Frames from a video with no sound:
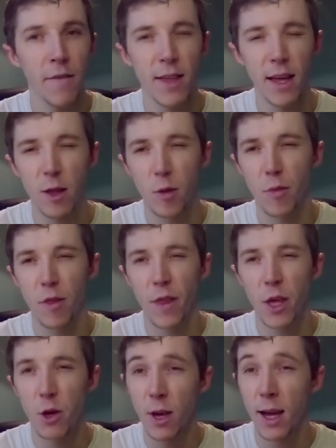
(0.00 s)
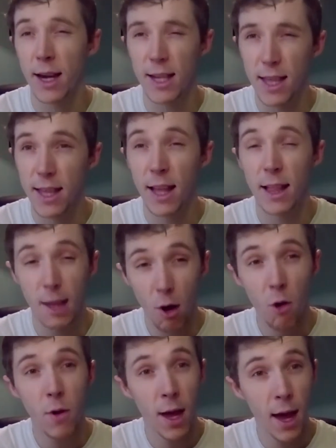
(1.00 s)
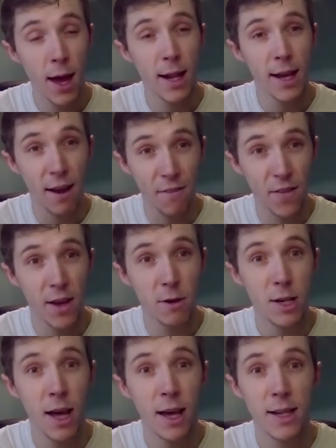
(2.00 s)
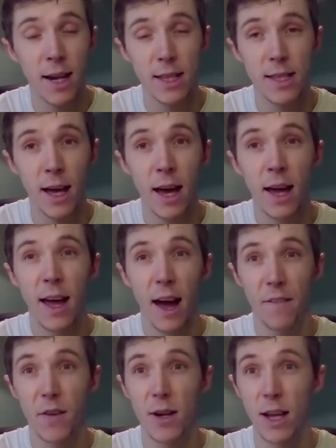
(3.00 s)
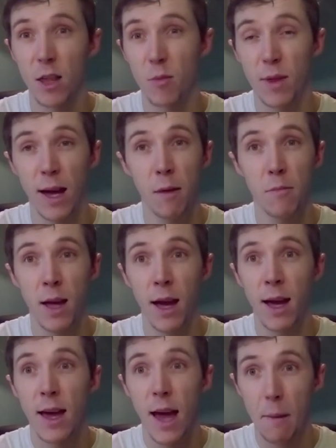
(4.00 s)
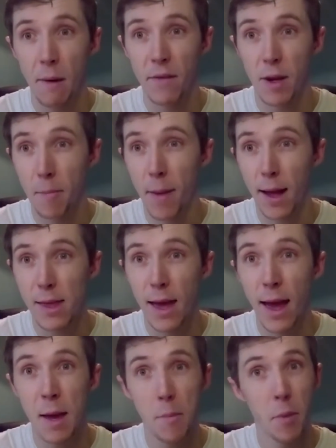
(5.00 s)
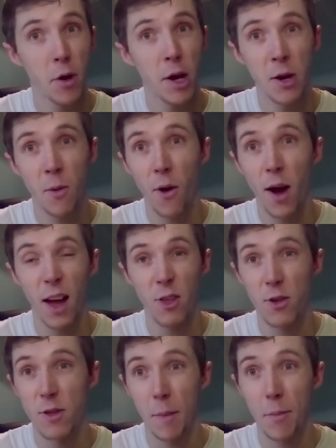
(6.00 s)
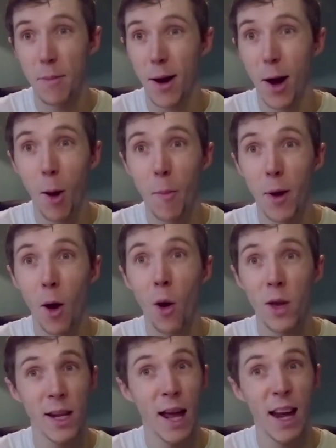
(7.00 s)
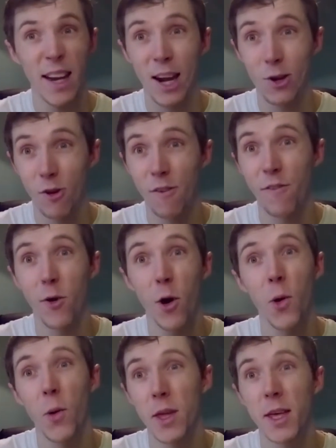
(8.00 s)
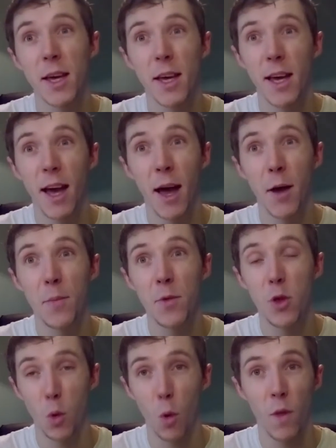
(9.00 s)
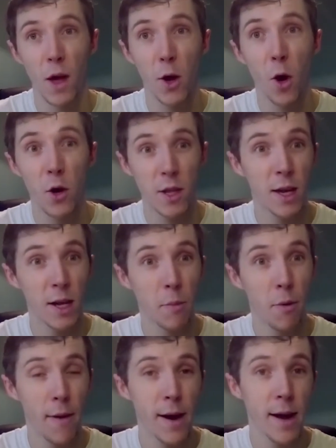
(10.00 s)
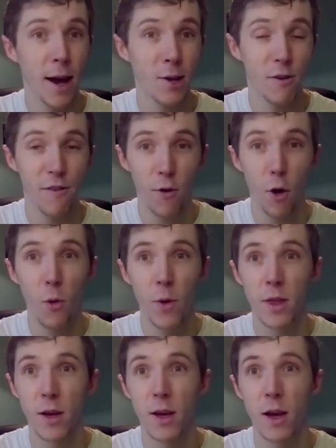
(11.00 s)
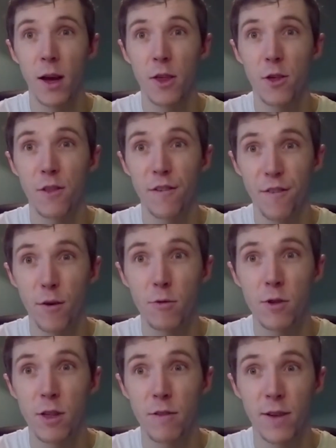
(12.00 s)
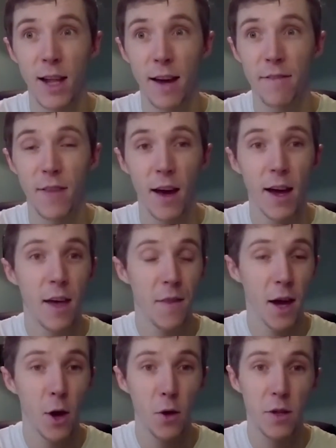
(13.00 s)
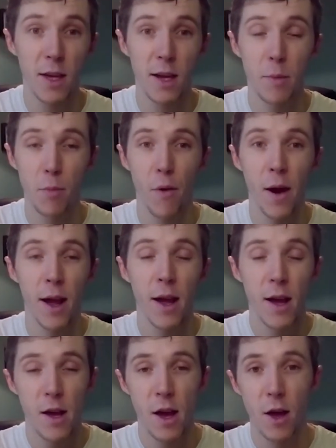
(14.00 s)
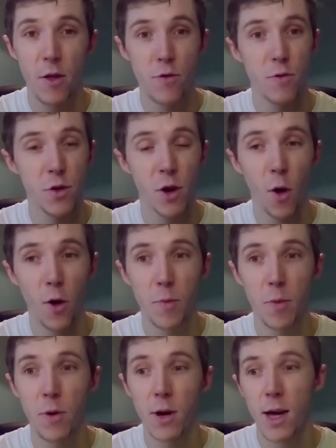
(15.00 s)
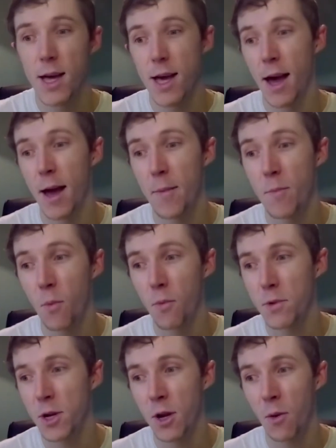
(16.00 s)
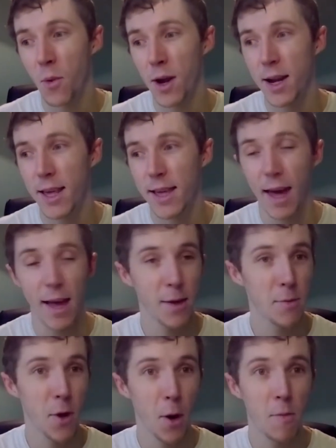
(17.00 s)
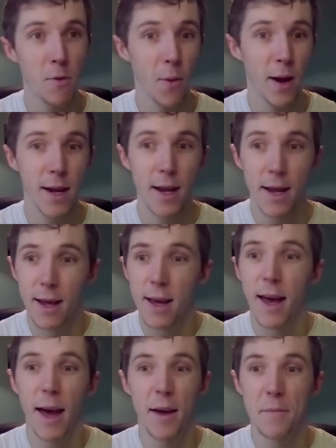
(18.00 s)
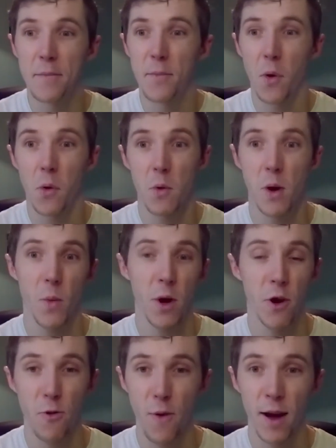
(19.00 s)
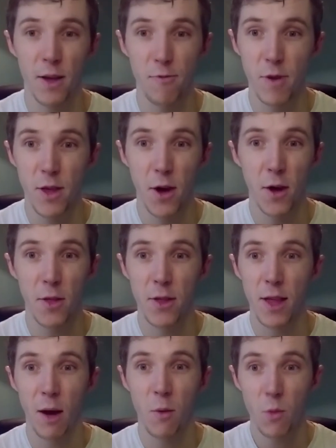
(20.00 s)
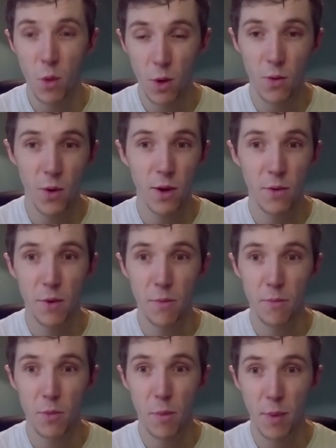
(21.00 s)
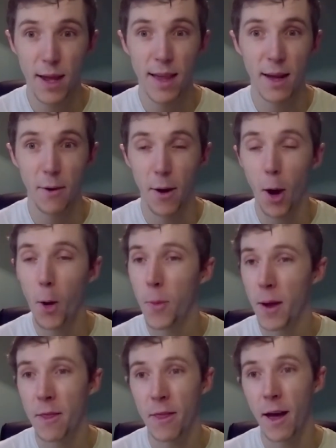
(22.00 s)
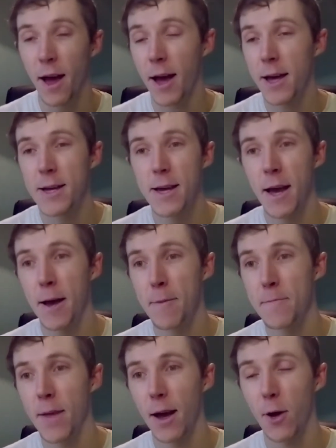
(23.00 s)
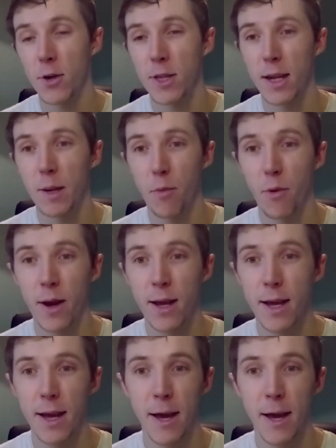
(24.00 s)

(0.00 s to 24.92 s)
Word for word: Is that something that you can kind of sense? Like, oh yeah, like I feel like like that. I feel like sometimes I am having a bad day, but you know what? I just I put my hope in God and I, and I look forward um, to all that God is going to bring. I look forward uh, to the fullness of life that that God is going to bring uh, through the gospel. Um, you know, when His kingdom comes, when um, or when Christ returns, like, we, we, we place our hope in that um, that God is going to bring.